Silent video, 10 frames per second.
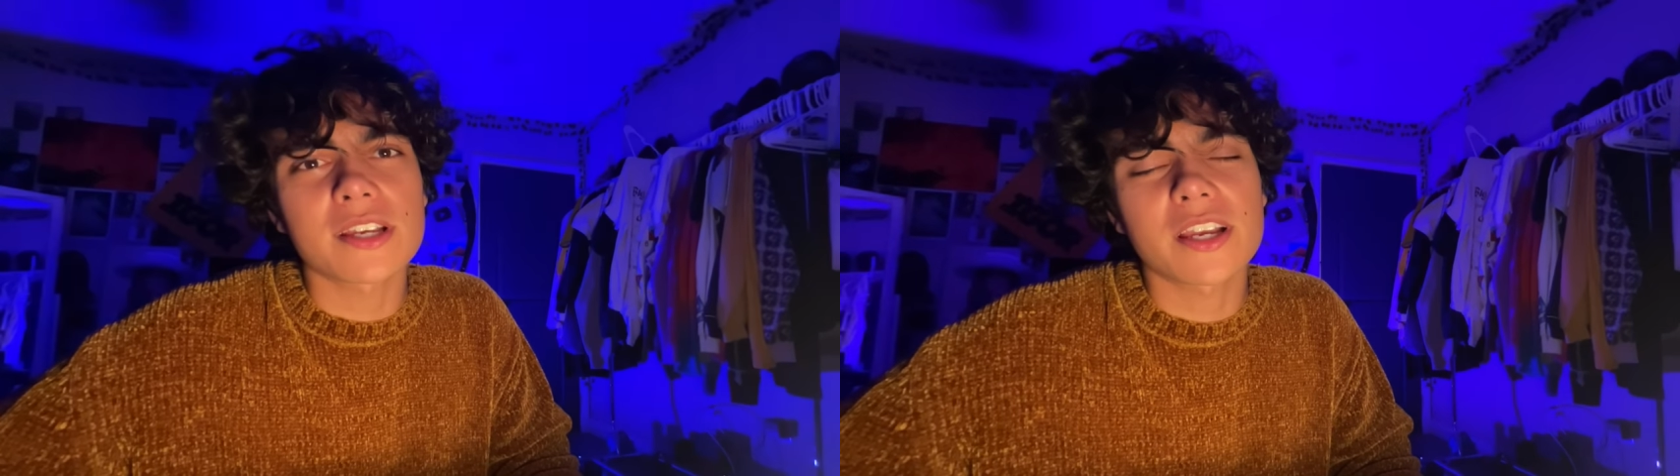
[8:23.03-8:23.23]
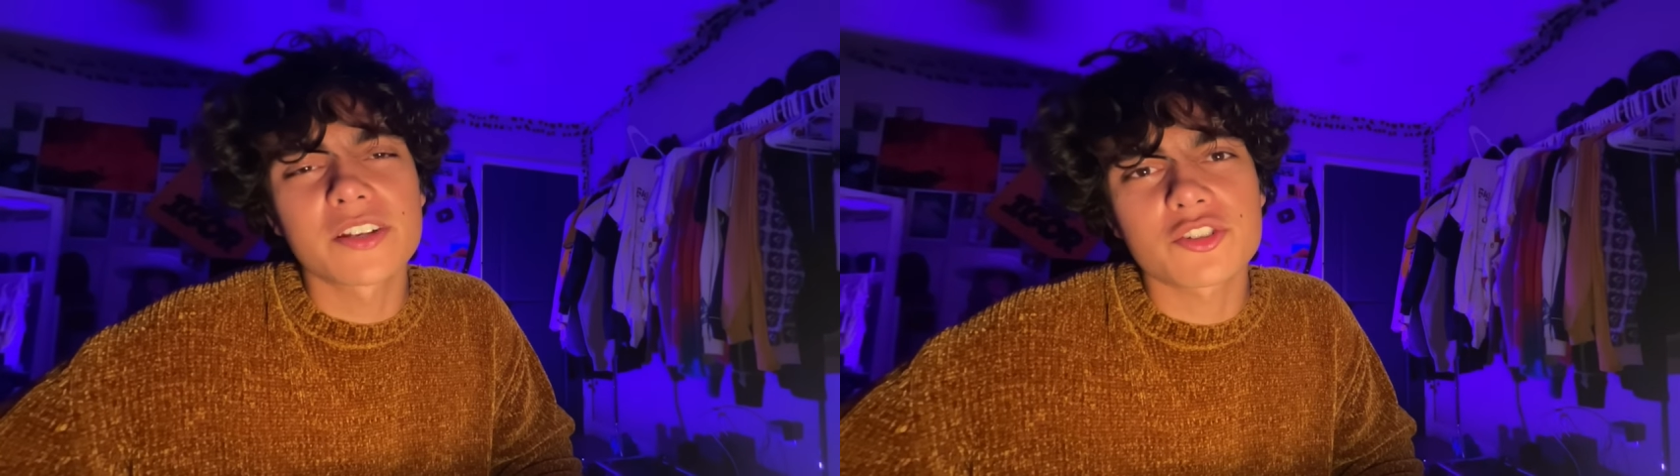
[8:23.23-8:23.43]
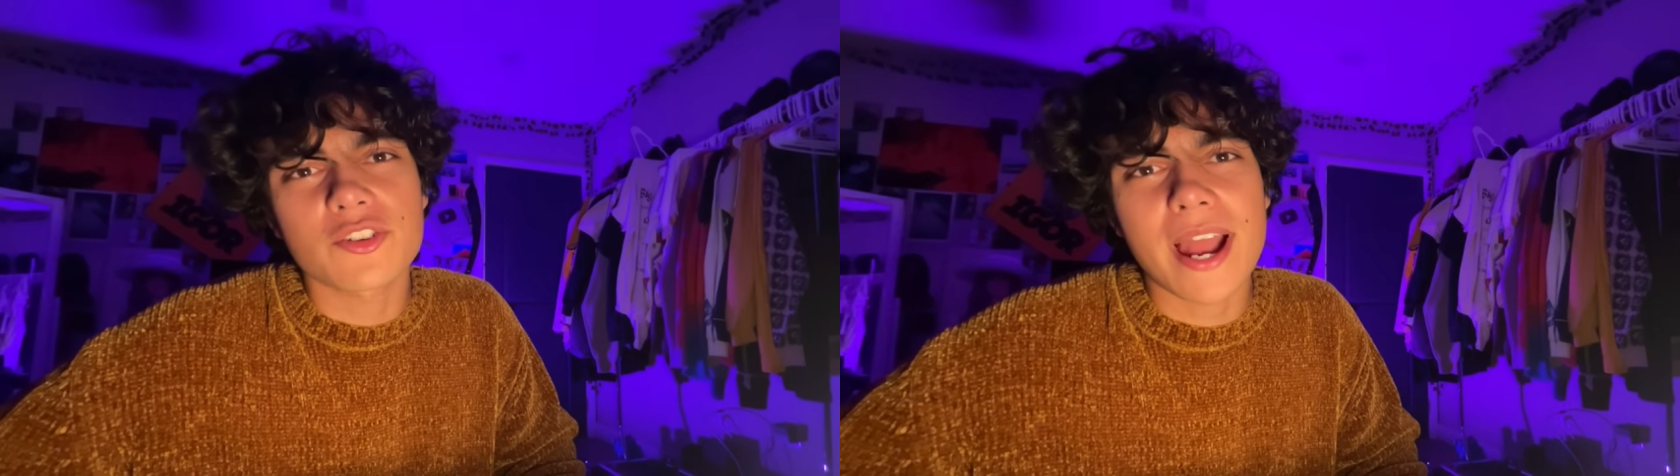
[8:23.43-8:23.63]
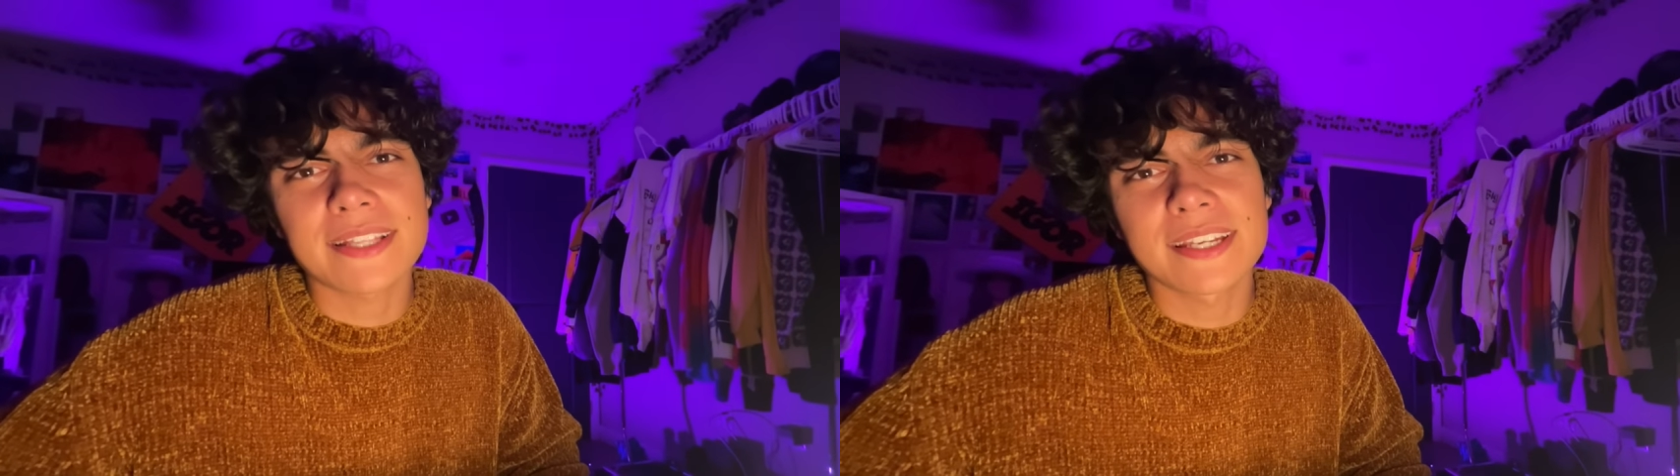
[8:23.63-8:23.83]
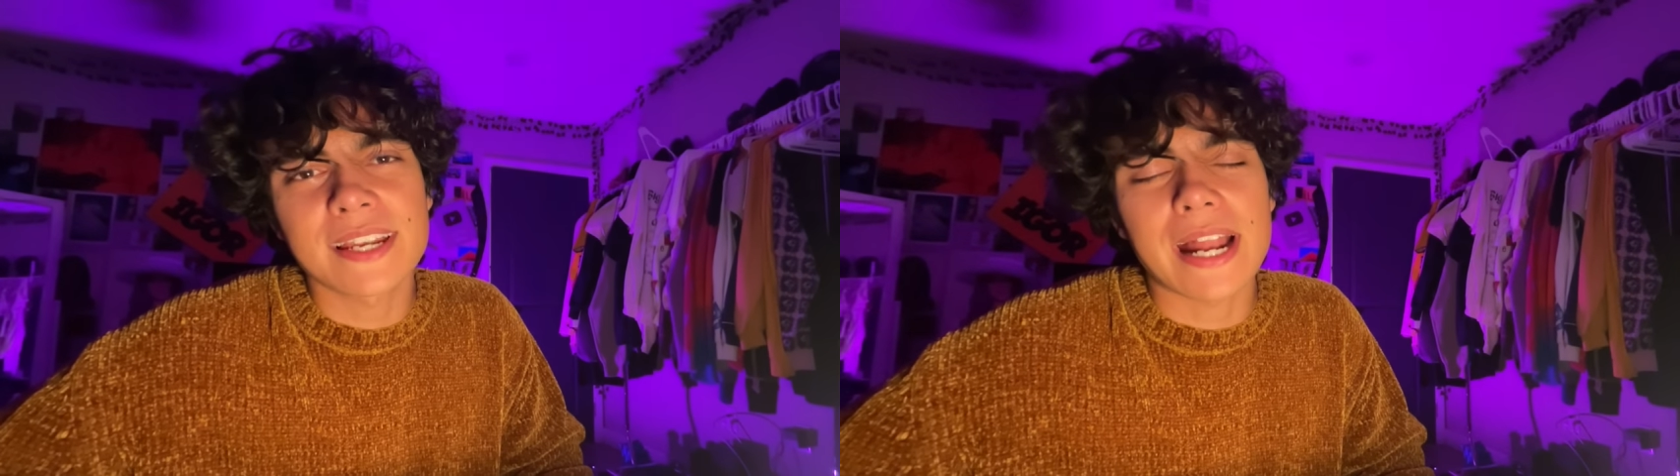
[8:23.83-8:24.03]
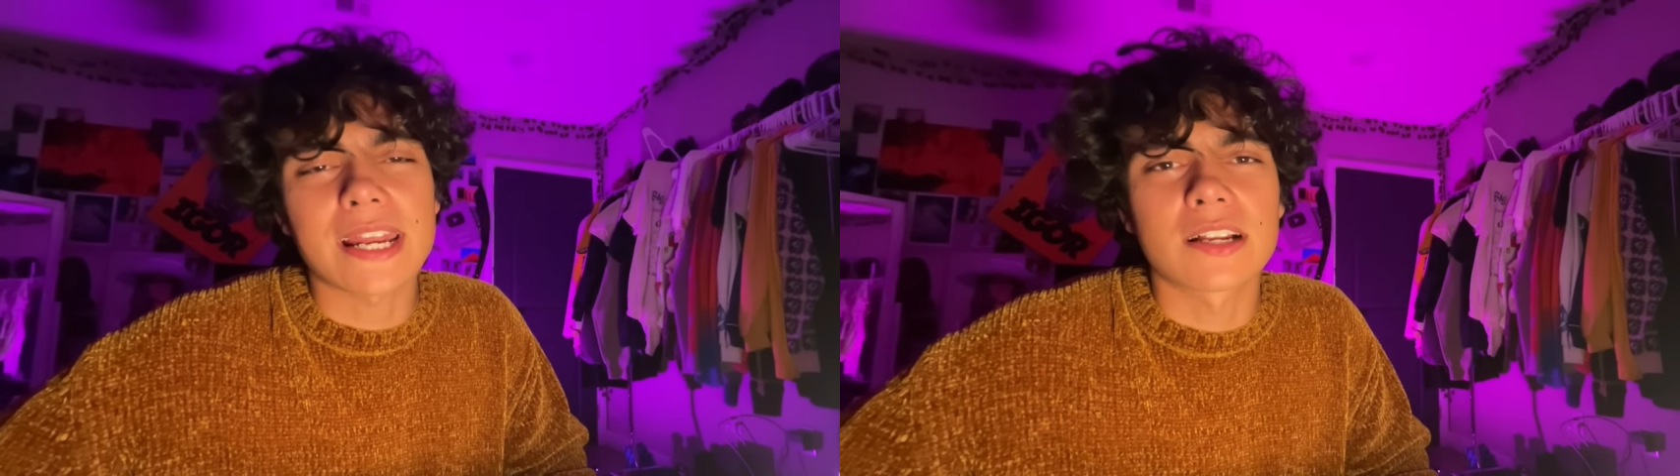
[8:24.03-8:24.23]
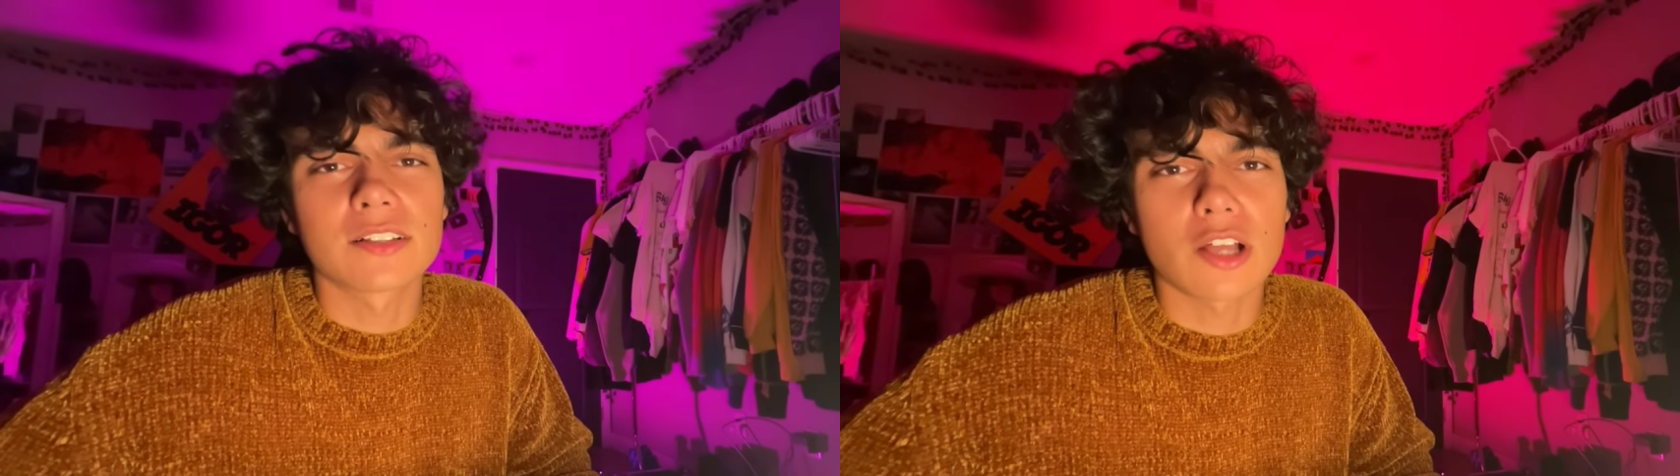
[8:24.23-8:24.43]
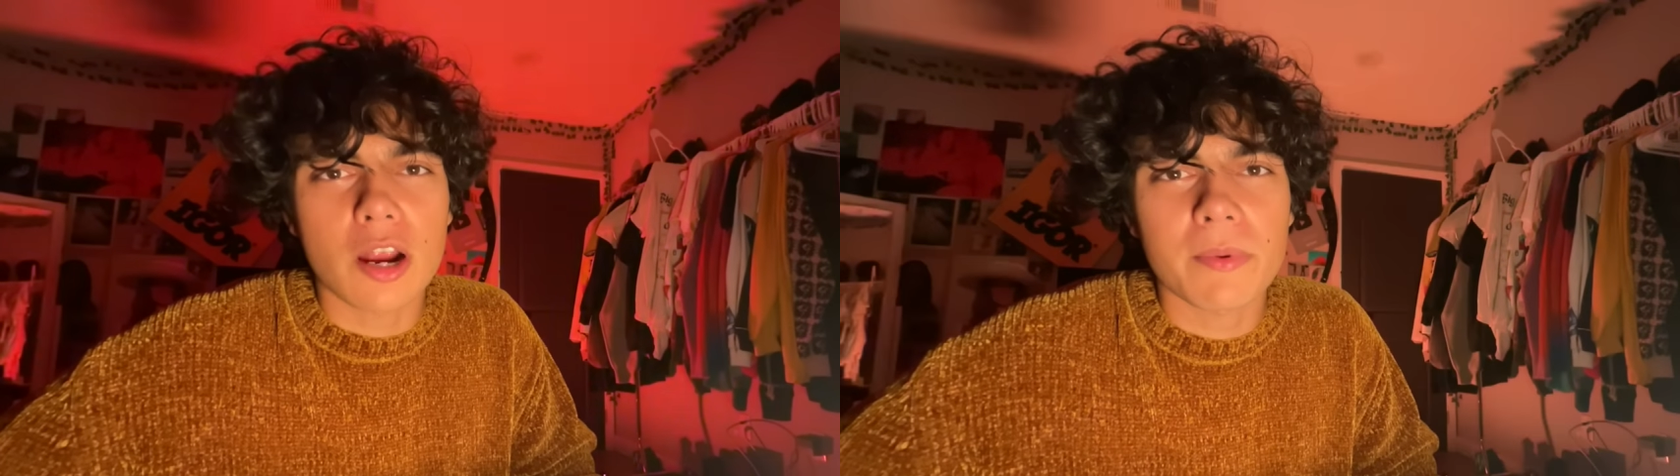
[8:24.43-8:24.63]
contracting at an
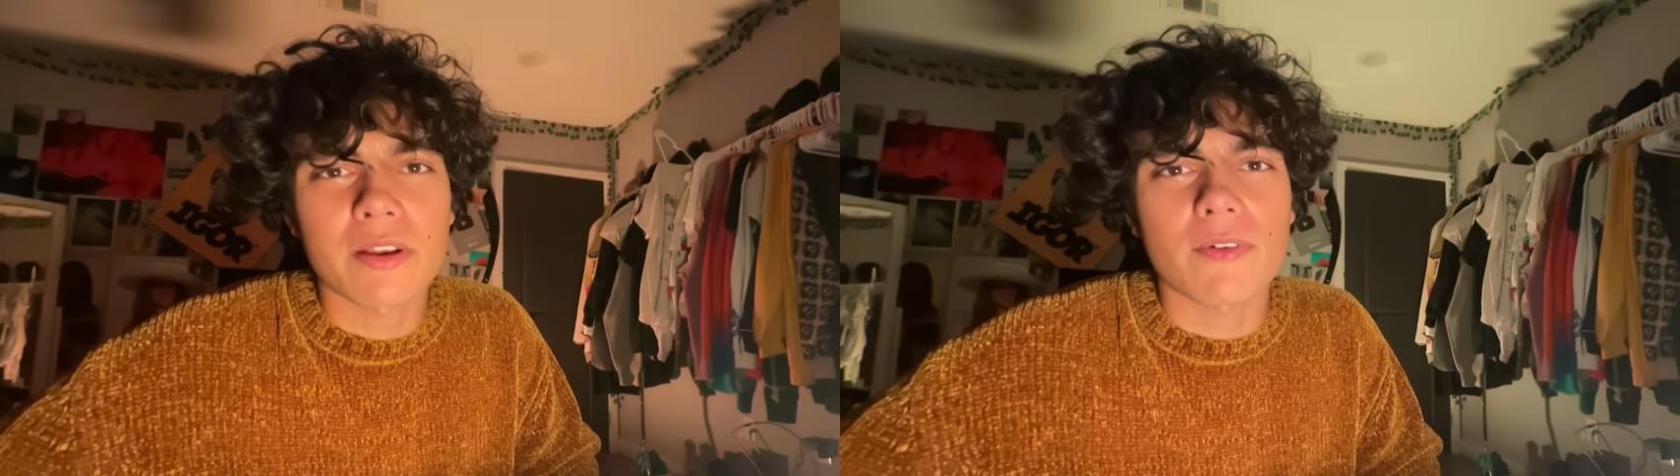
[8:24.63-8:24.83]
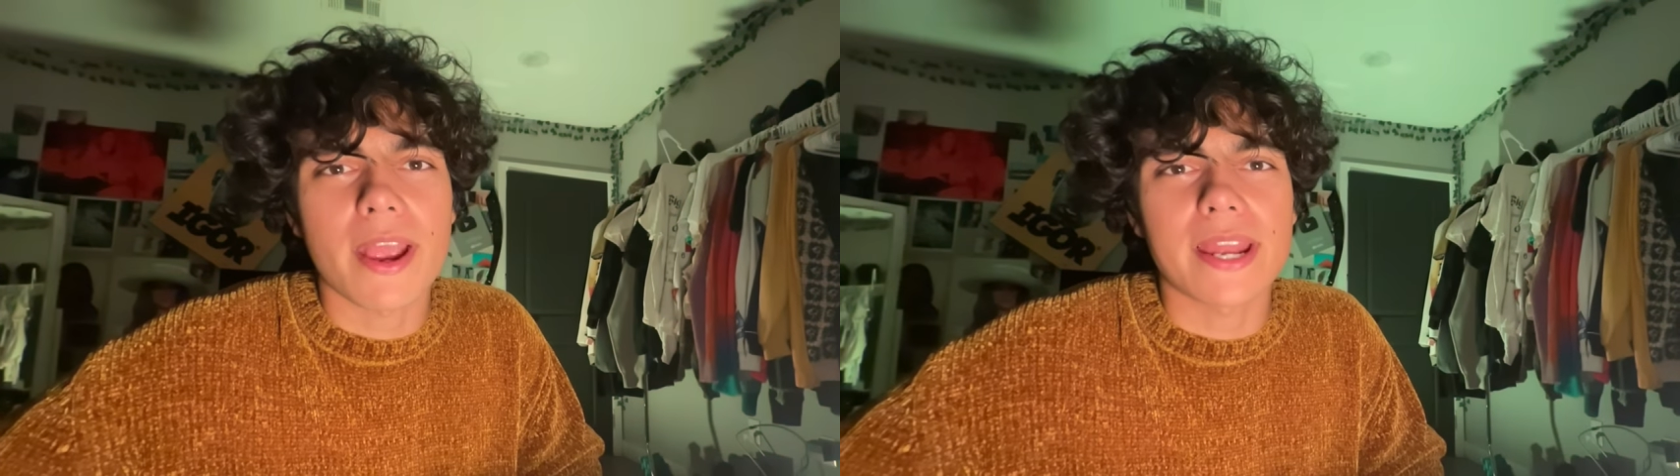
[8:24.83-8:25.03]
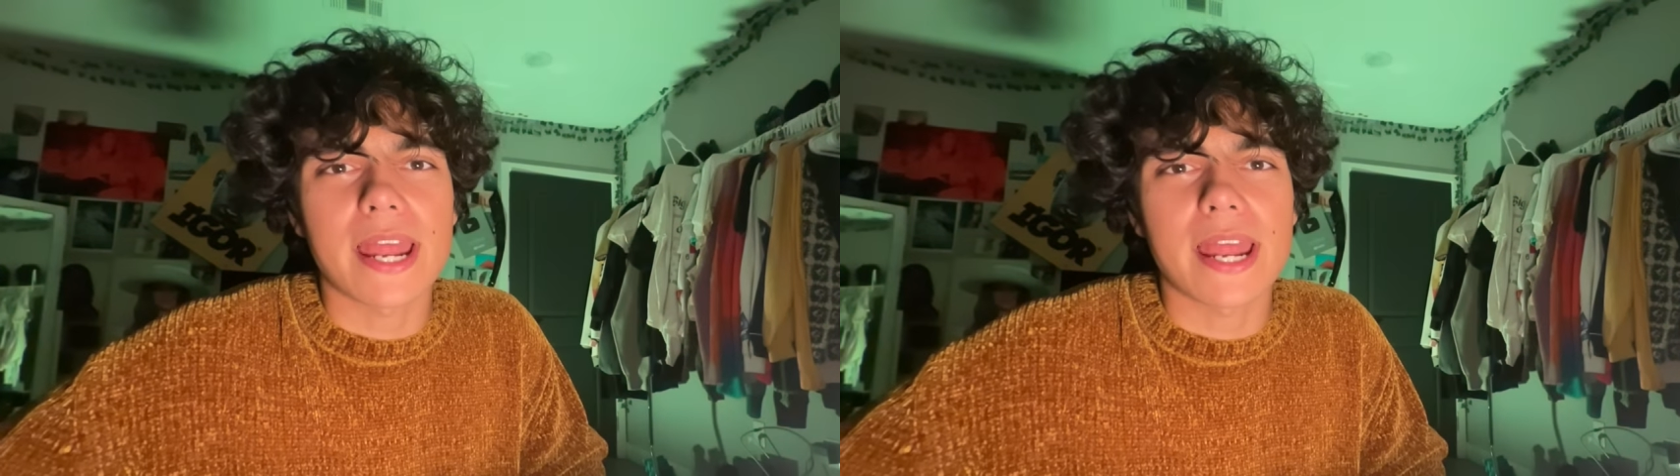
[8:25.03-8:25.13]
alarming rate,